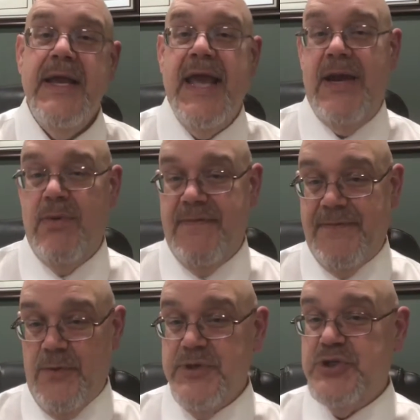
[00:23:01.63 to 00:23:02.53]
and it
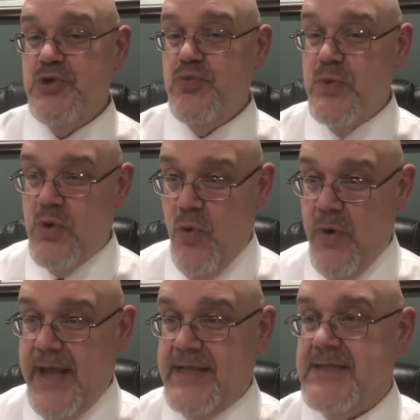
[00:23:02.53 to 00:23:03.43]
refers to
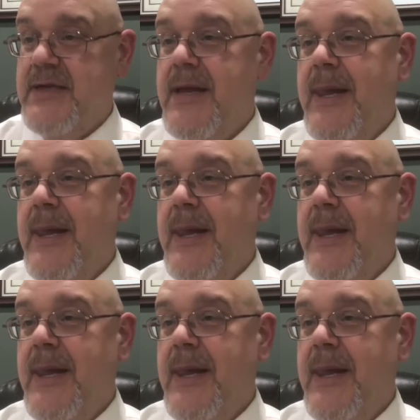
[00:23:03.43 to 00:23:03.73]
recordings.